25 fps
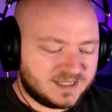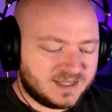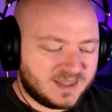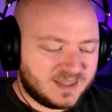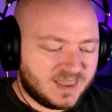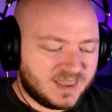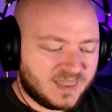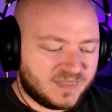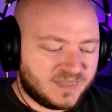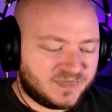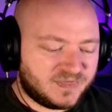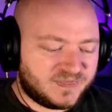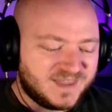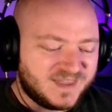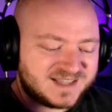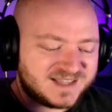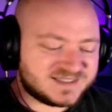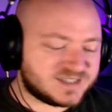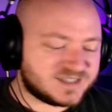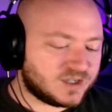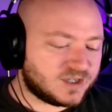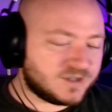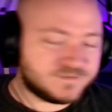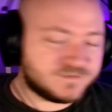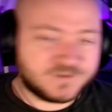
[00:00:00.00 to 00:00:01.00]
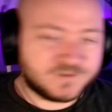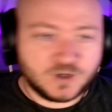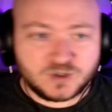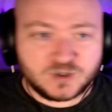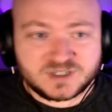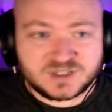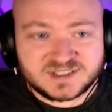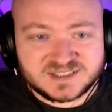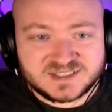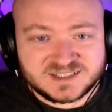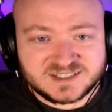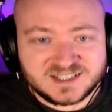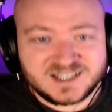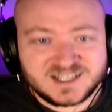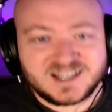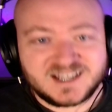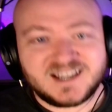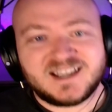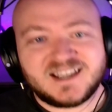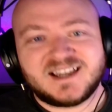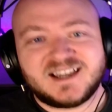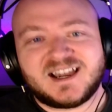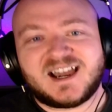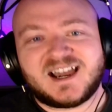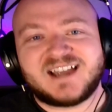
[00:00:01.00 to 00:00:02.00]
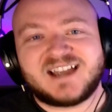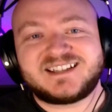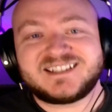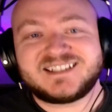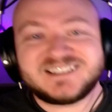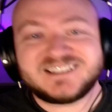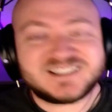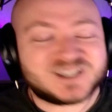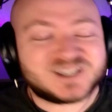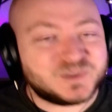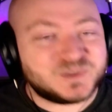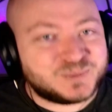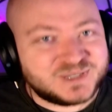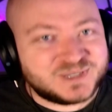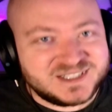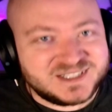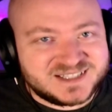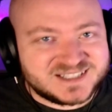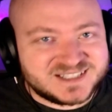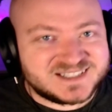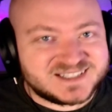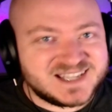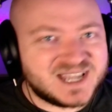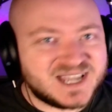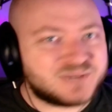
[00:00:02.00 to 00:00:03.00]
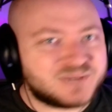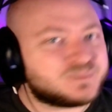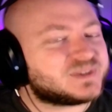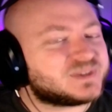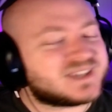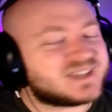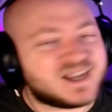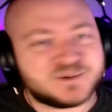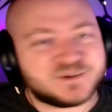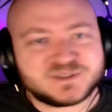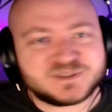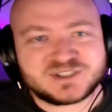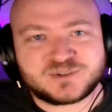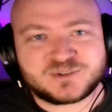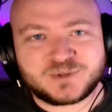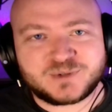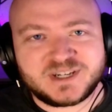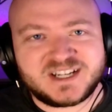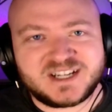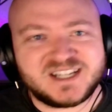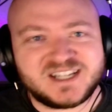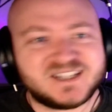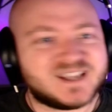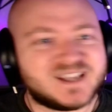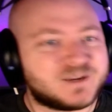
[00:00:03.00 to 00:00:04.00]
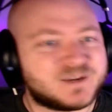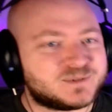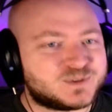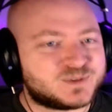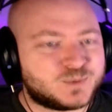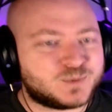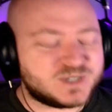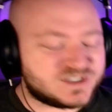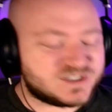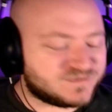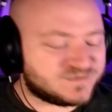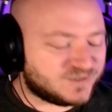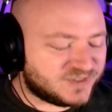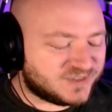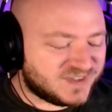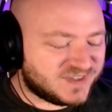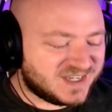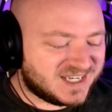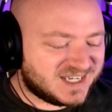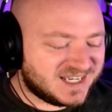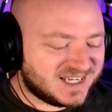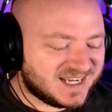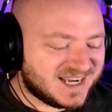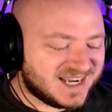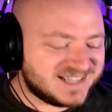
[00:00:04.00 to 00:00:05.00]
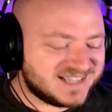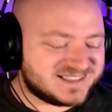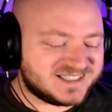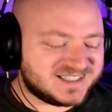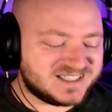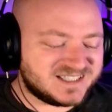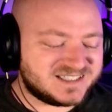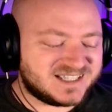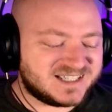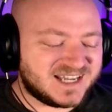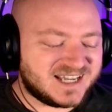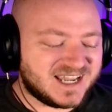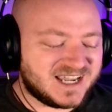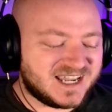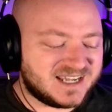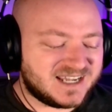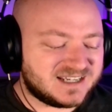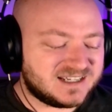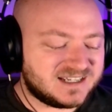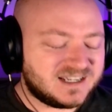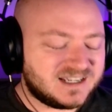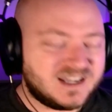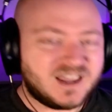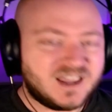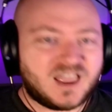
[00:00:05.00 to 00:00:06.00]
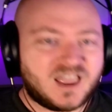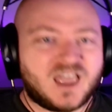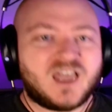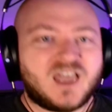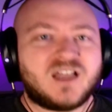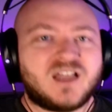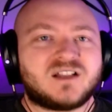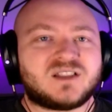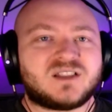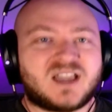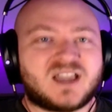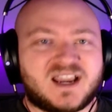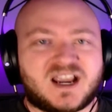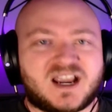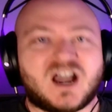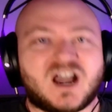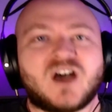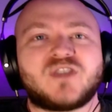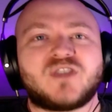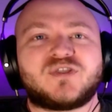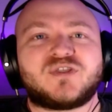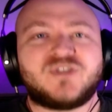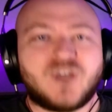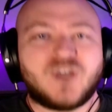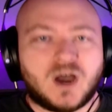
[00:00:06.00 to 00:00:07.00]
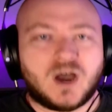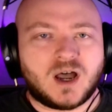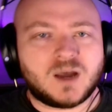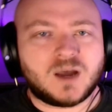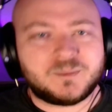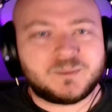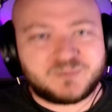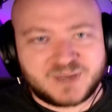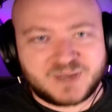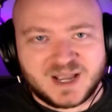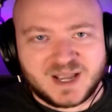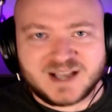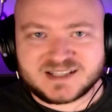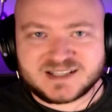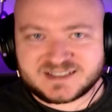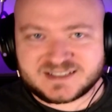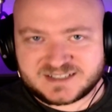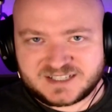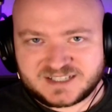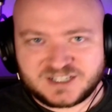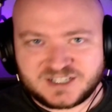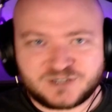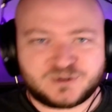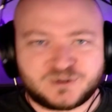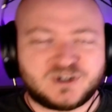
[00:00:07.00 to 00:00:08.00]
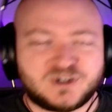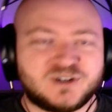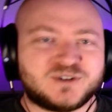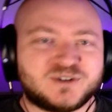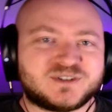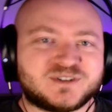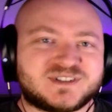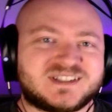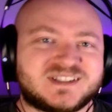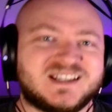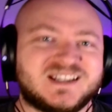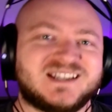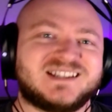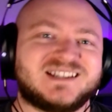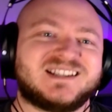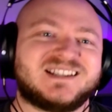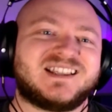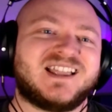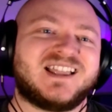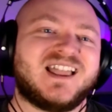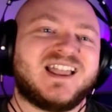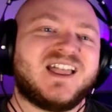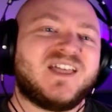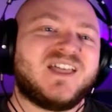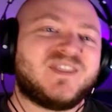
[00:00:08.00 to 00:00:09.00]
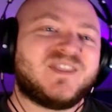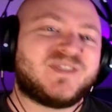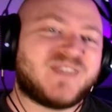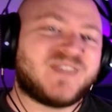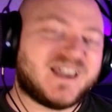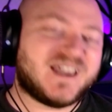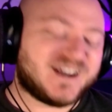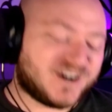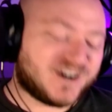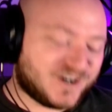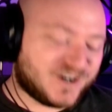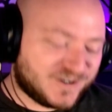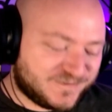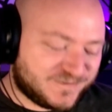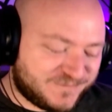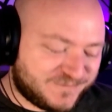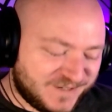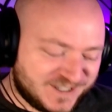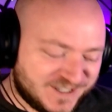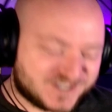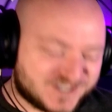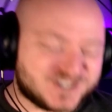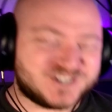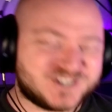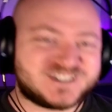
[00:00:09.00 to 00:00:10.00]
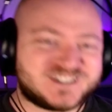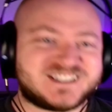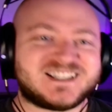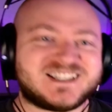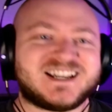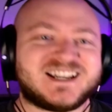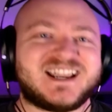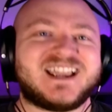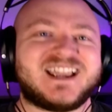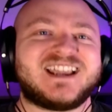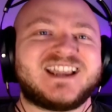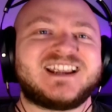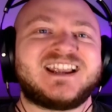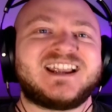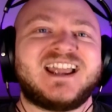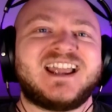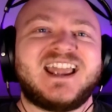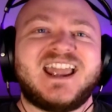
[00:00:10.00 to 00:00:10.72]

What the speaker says: that's all, folks. I didn't complete the set, but that was greedy. That was wishful thinking. I did get, like, the best heroes that are featured today,